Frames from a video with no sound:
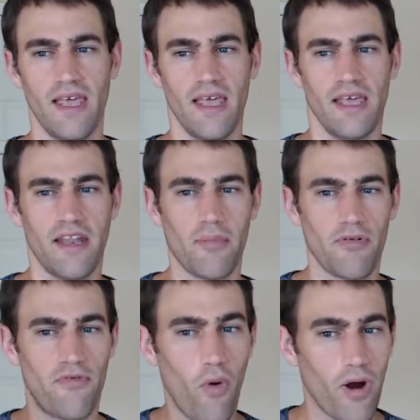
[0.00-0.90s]
Number
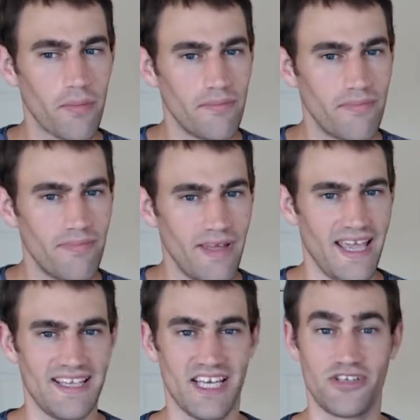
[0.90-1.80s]
four
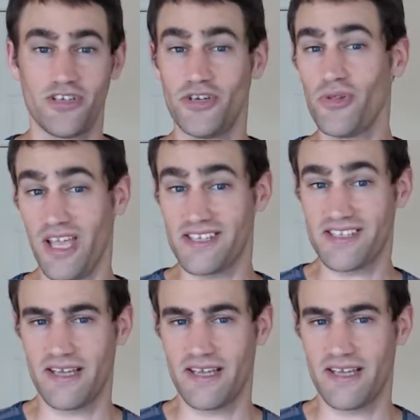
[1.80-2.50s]
is a to-do list.